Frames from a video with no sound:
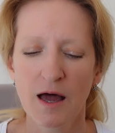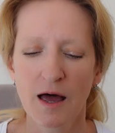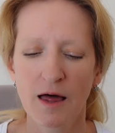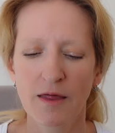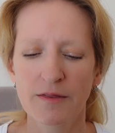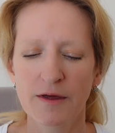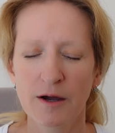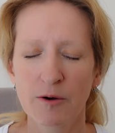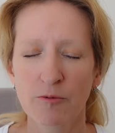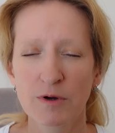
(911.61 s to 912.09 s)

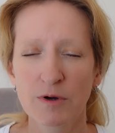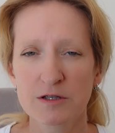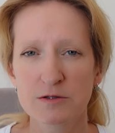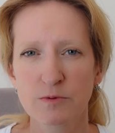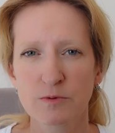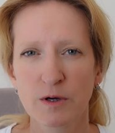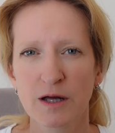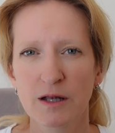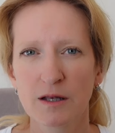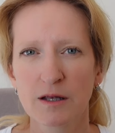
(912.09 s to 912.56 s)
And that way as
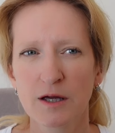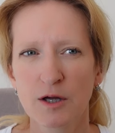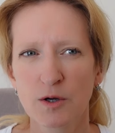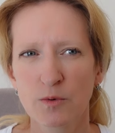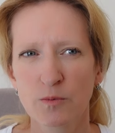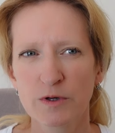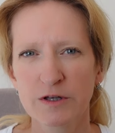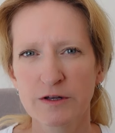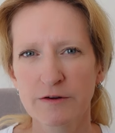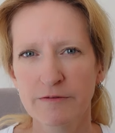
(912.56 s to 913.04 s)
well,
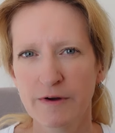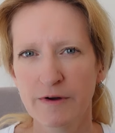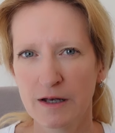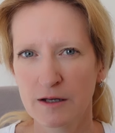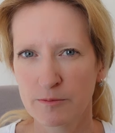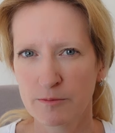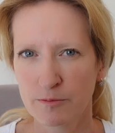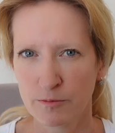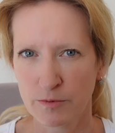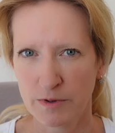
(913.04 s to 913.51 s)
we
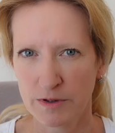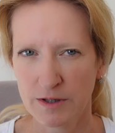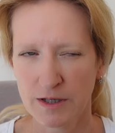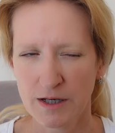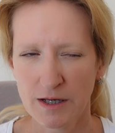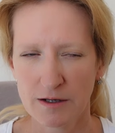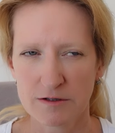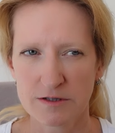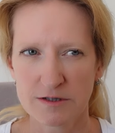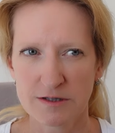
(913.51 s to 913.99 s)
develop
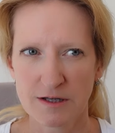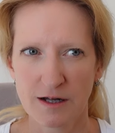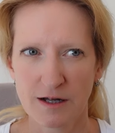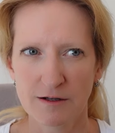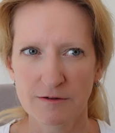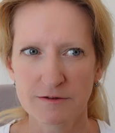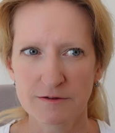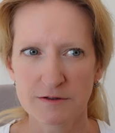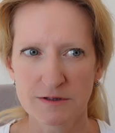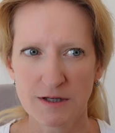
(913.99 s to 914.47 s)
within
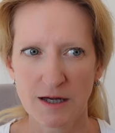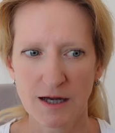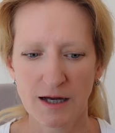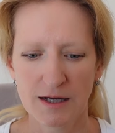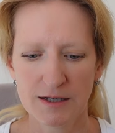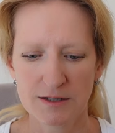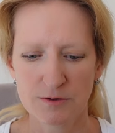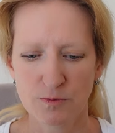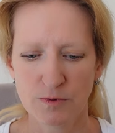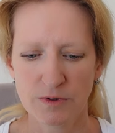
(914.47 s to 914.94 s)
ourselves
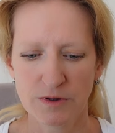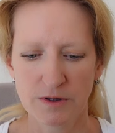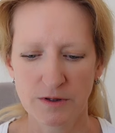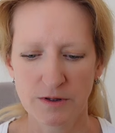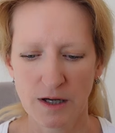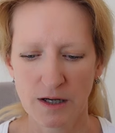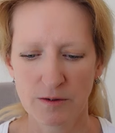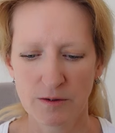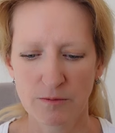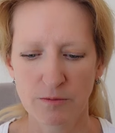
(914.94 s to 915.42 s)
and with,
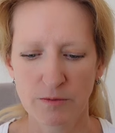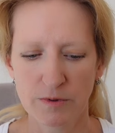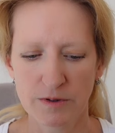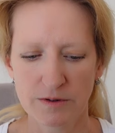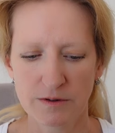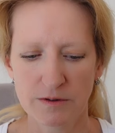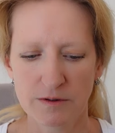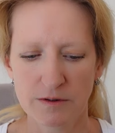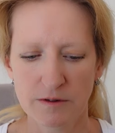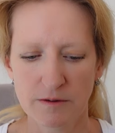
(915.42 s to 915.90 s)

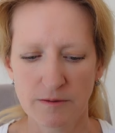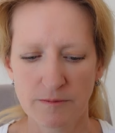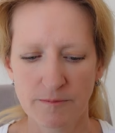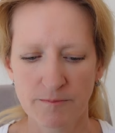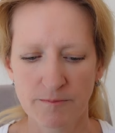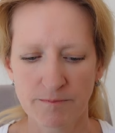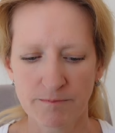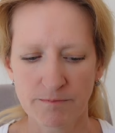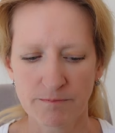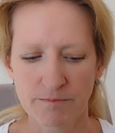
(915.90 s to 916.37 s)
with
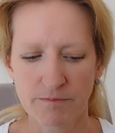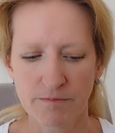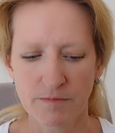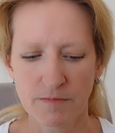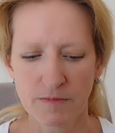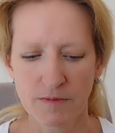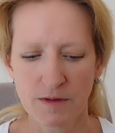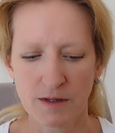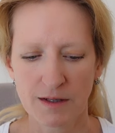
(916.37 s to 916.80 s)
um,